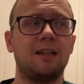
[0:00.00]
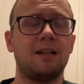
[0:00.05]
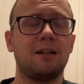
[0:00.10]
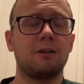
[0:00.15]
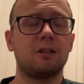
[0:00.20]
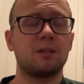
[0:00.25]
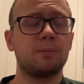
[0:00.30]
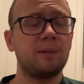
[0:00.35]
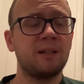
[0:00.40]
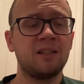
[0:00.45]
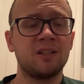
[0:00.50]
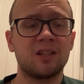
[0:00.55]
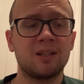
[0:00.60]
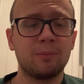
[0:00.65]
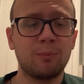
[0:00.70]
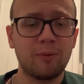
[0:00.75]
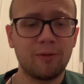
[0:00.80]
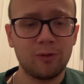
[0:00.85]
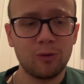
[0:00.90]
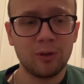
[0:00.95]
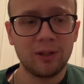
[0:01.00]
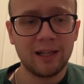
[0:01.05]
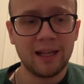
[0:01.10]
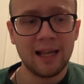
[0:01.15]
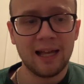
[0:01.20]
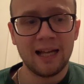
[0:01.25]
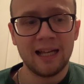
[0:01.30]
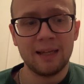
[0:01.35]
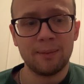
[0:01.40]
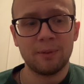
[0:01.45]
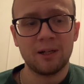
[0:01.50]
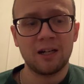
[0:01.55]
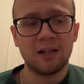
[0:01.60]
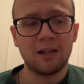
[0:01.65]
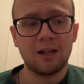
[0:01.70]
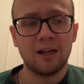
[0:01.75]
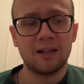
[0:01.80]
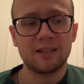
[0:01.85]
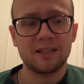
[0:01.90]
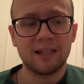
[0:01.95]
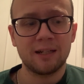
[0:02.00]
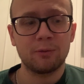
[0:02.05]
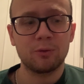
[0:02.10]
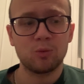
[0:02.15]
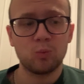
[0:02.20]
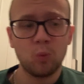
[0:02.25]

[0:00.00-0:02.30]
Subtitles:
I was speaking to someone before the game, and I said I was